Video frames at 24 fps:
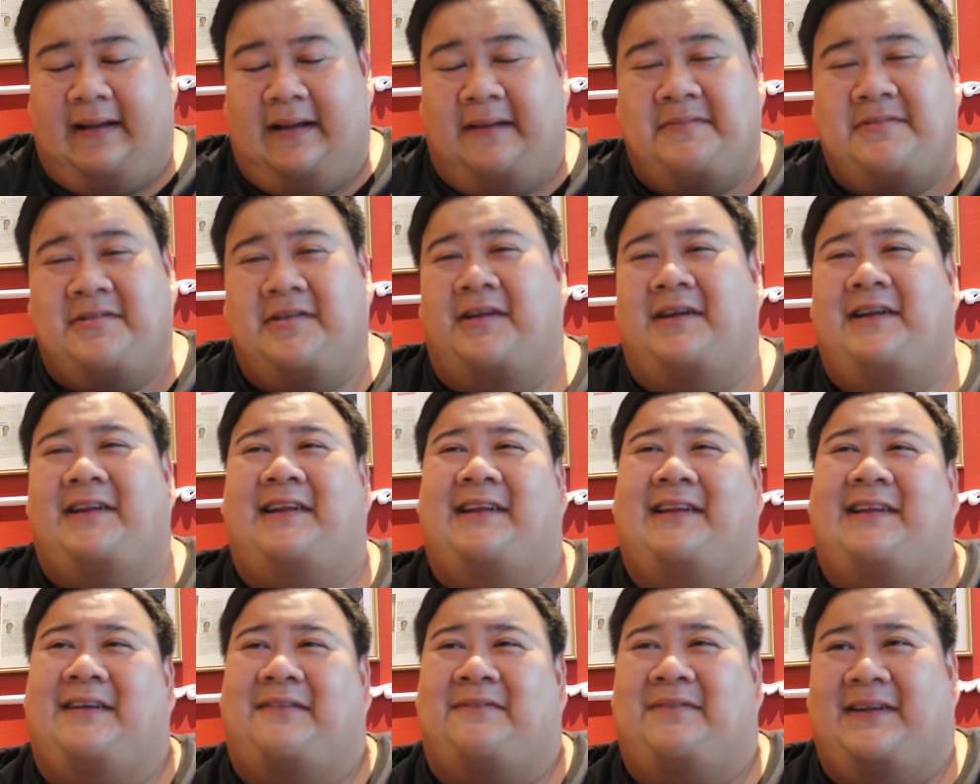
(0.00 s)
I'm sorry,
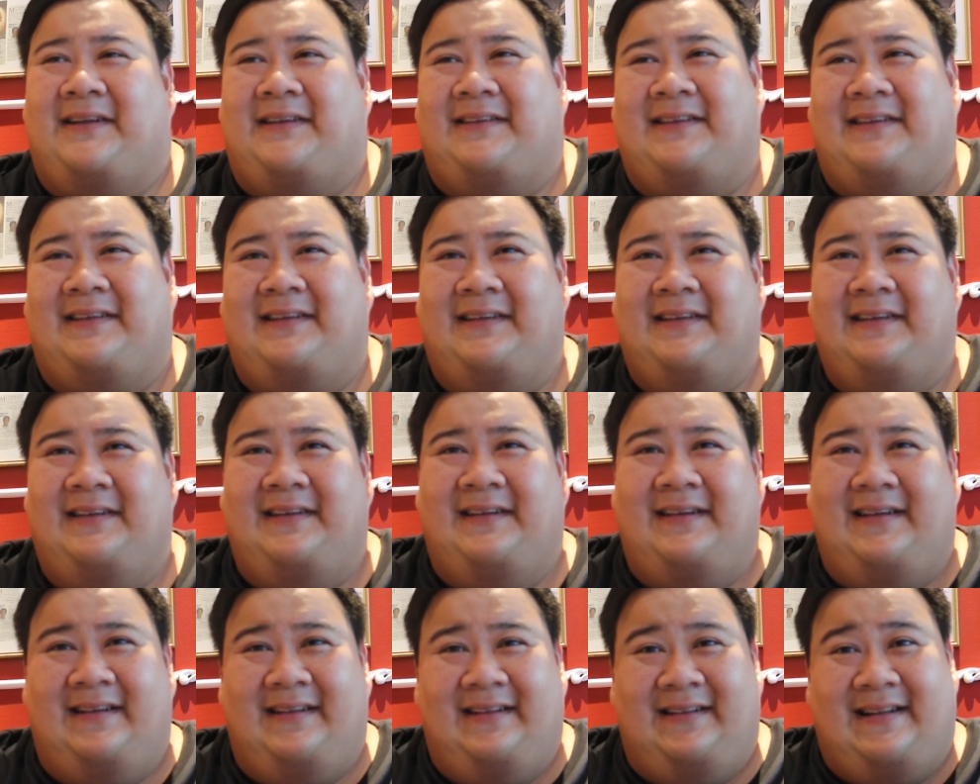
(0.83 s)
tita, but
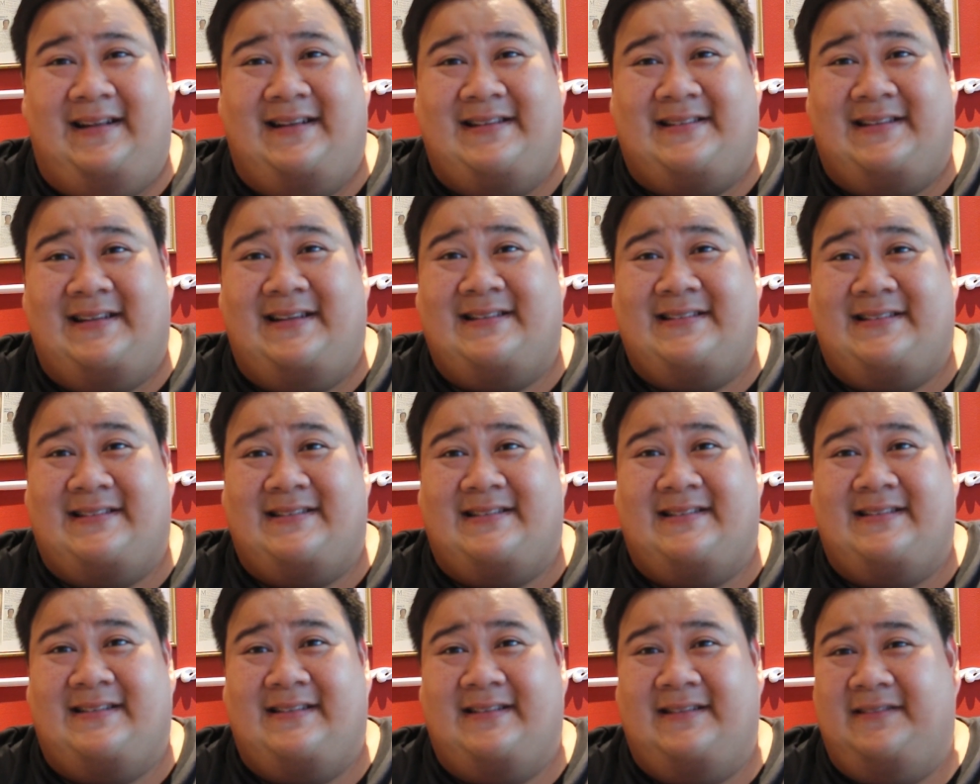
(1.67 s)
this
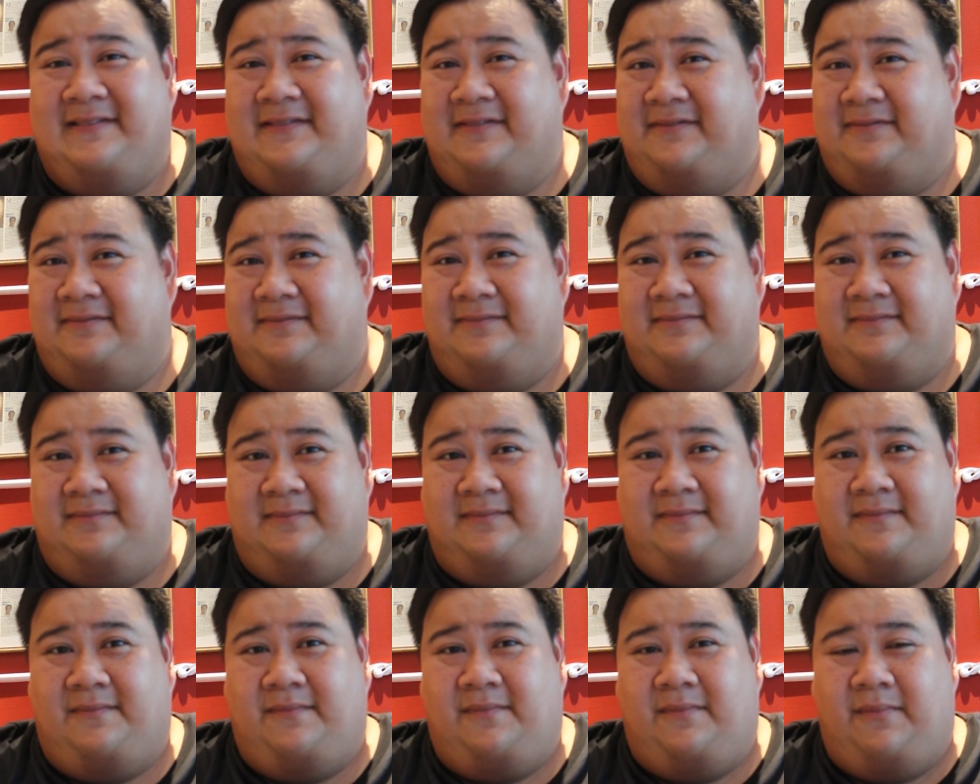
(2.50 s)
is
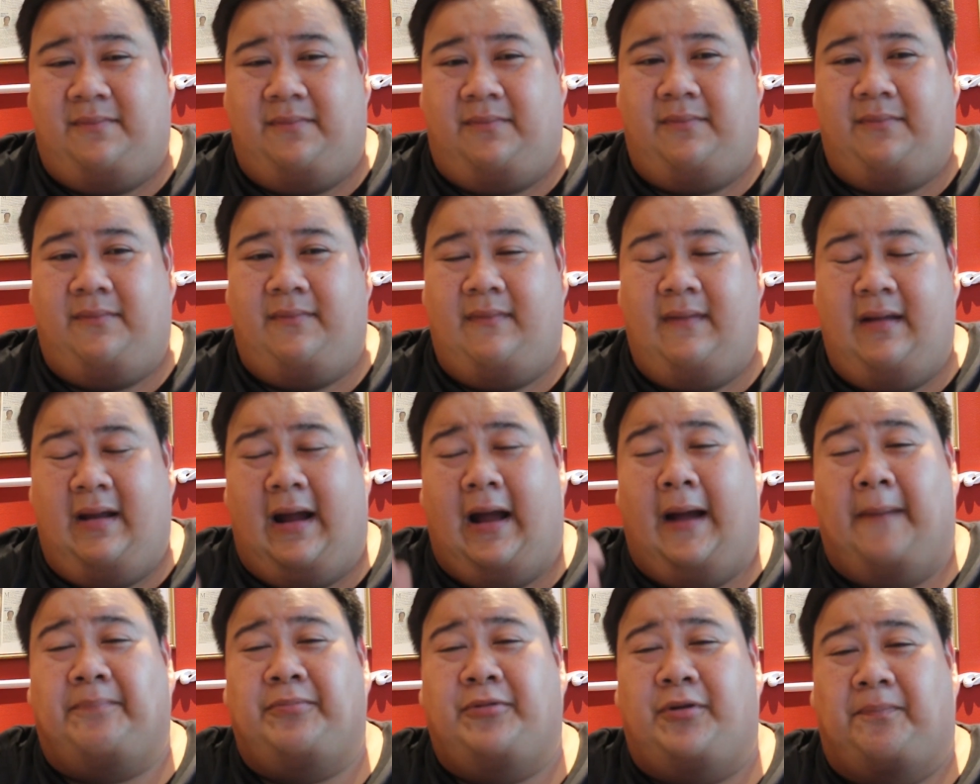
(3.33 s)

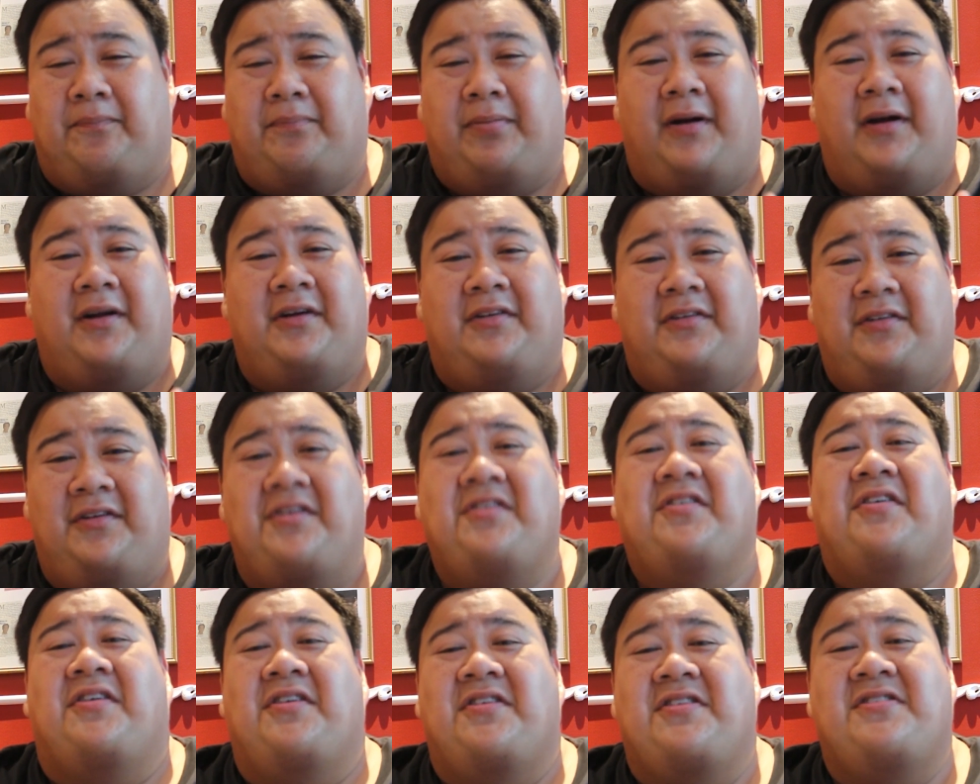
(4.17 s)
up to par to
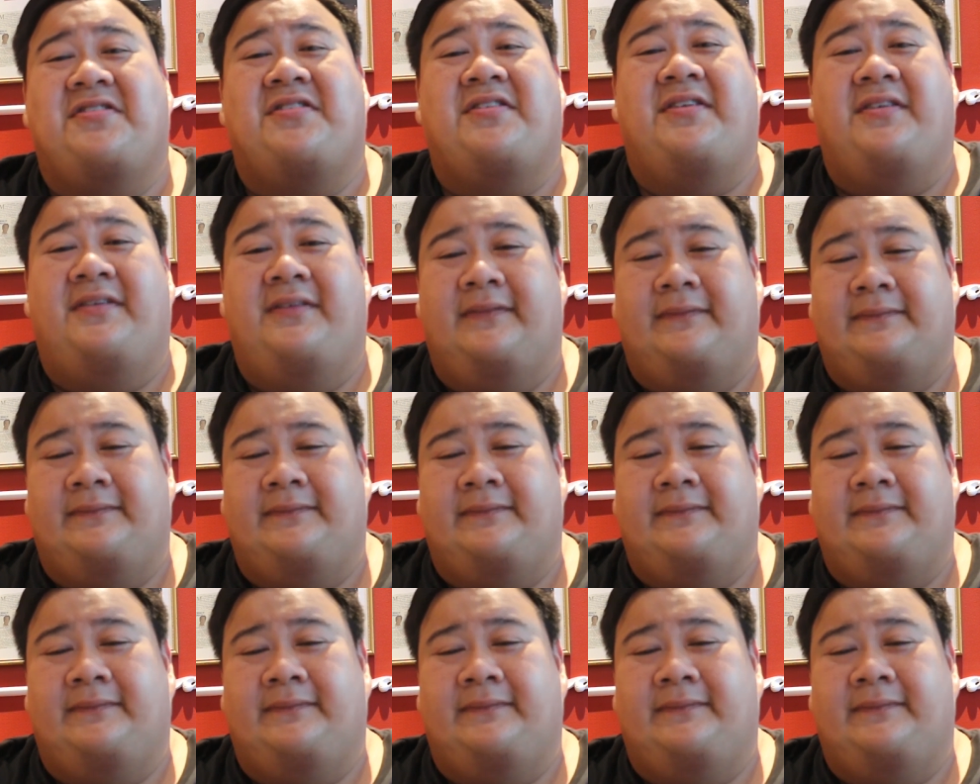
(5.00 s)
yours.